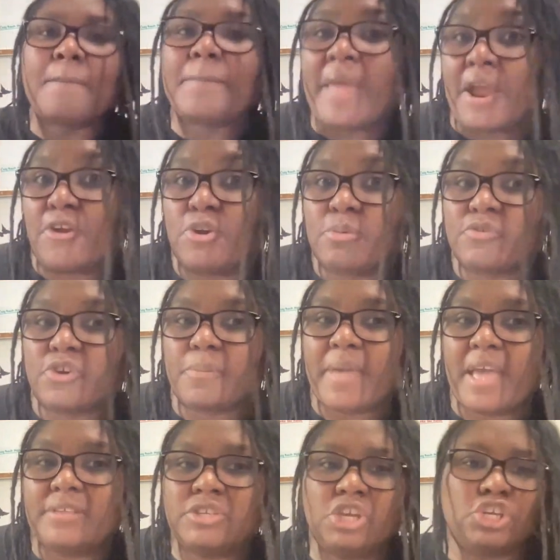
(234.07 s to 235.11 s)
Paranormal
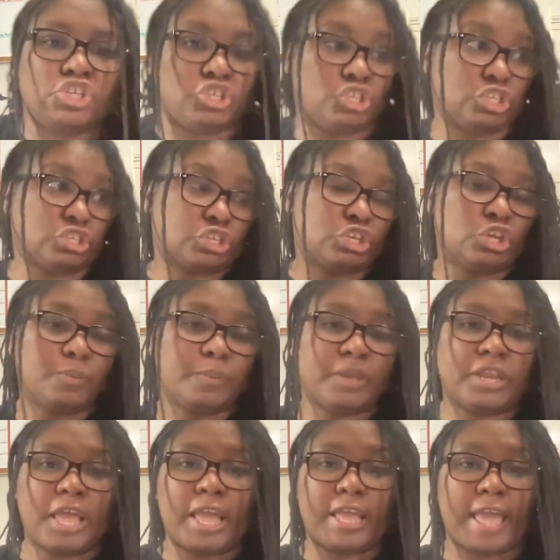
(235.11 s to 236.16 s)
romance, she's a
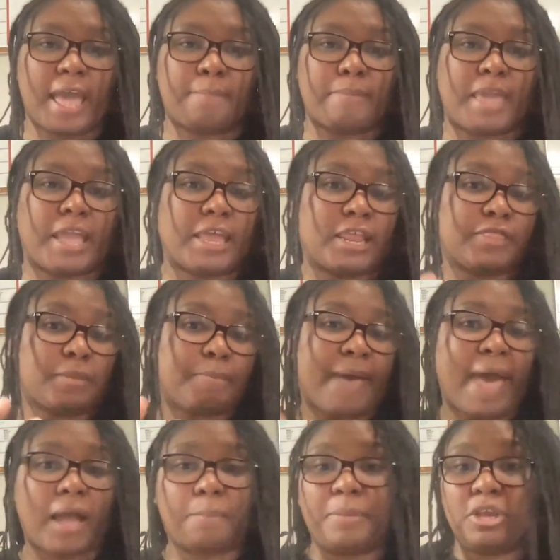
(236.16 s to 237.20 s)
human and can't make it in the
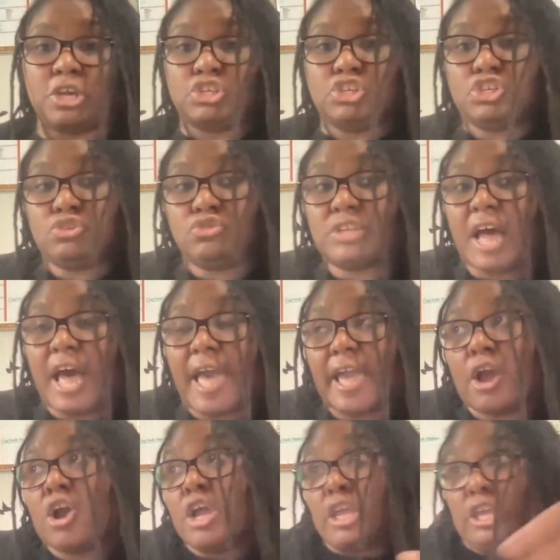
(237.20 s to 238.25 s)
pack because she'll
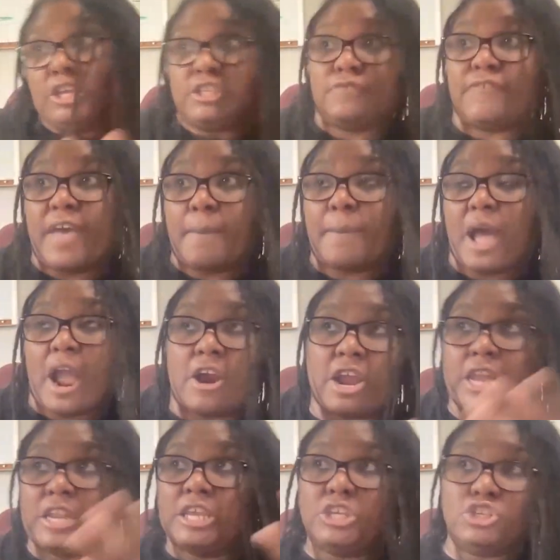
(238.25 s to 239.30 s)
die. He's a vampire
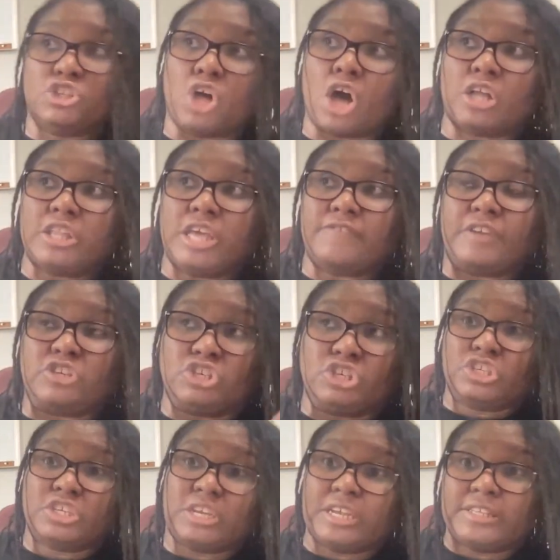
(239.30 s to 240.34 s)
and he's long-lived and
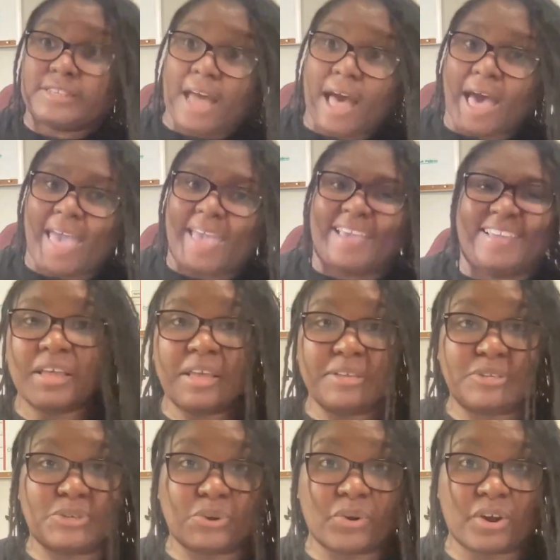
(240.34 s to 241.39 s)
going to die.
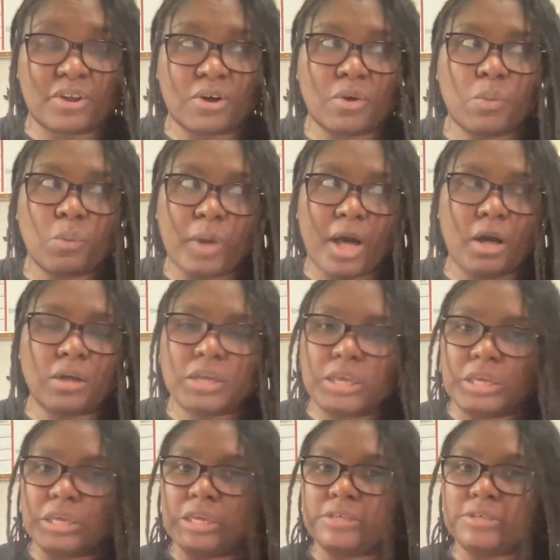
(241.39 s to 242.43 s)
Historical, well,
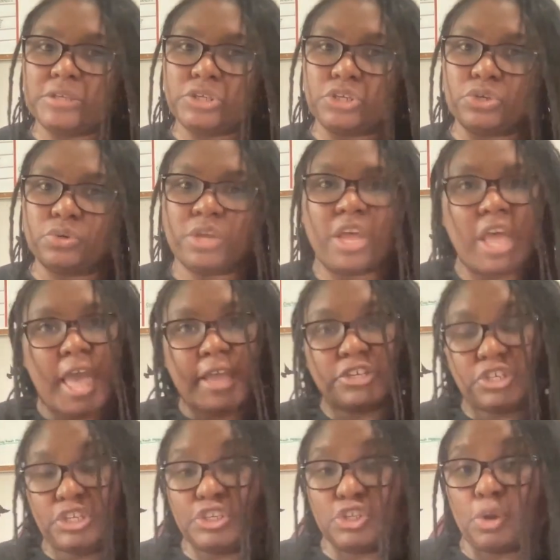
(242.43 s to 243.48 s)
he's the duke and
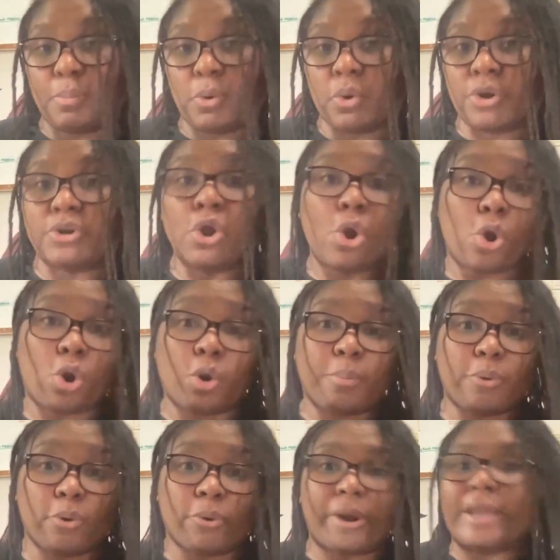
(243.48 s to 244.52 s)
she's low-born or
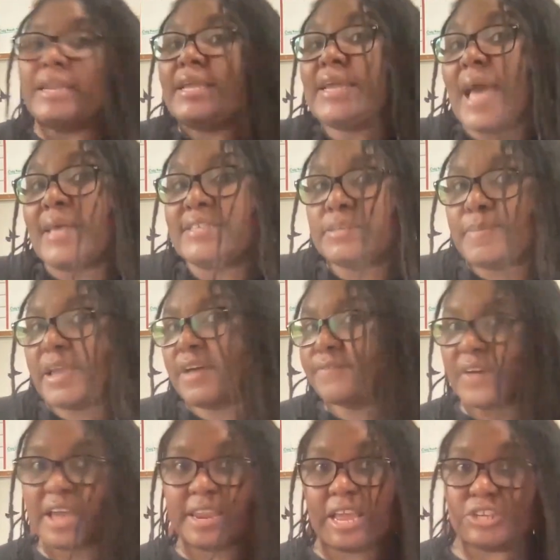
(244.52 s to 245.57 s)
poor and he has to make a
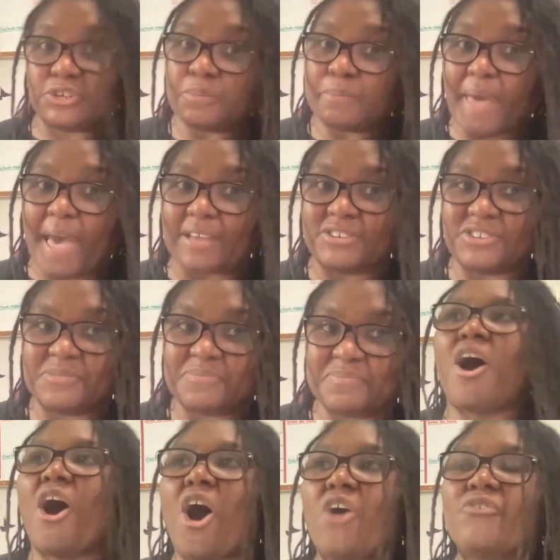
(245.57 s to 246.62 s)
financial match.
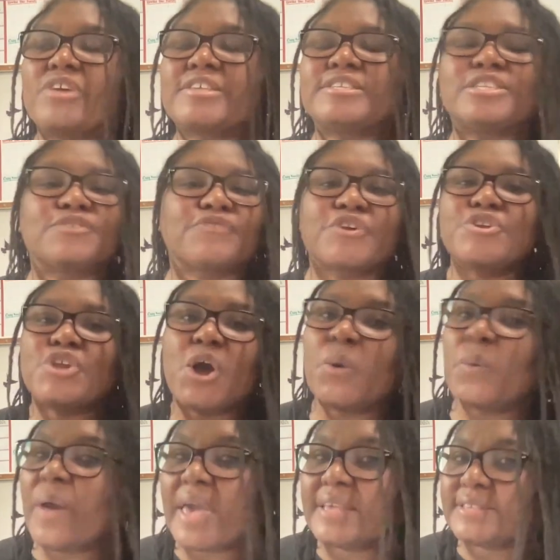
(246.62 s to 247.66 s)
All reasons for no
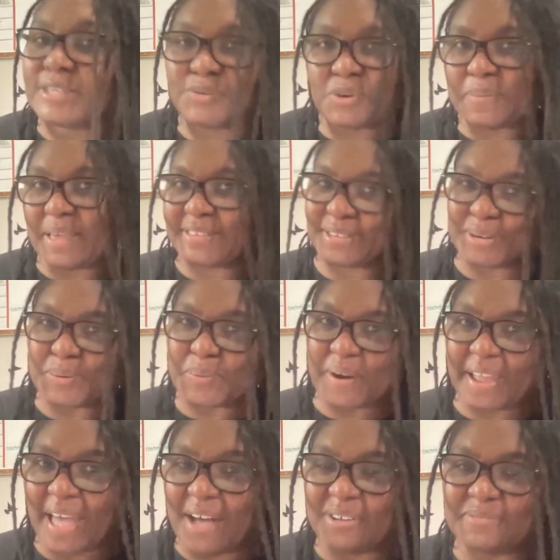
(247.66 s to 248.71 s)
way is this romance going to
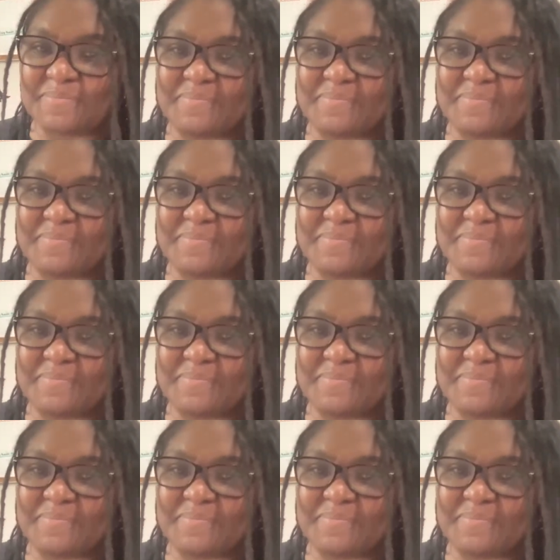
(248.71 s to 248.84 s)
work out.